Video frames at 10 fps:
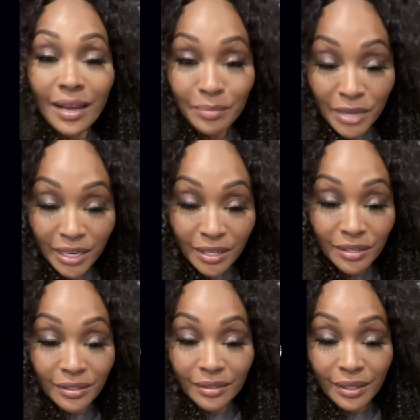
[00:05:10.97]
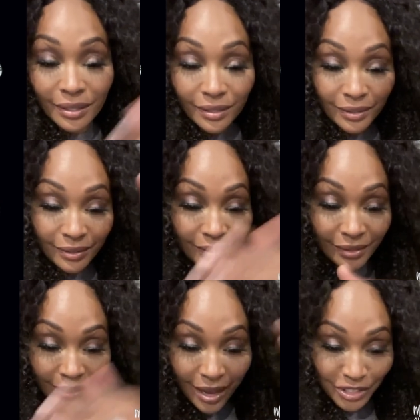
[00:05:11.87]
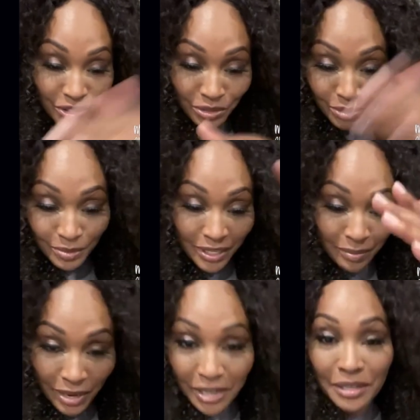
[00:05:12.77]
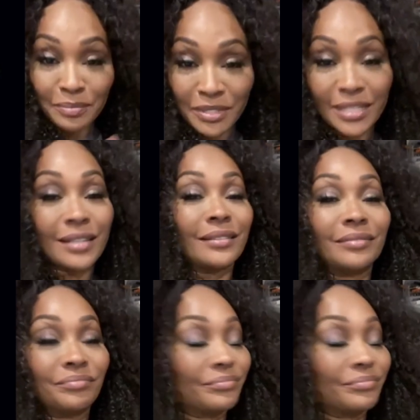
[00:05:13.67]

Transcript: a lot of money on uh, the costume and the makeup and stuff.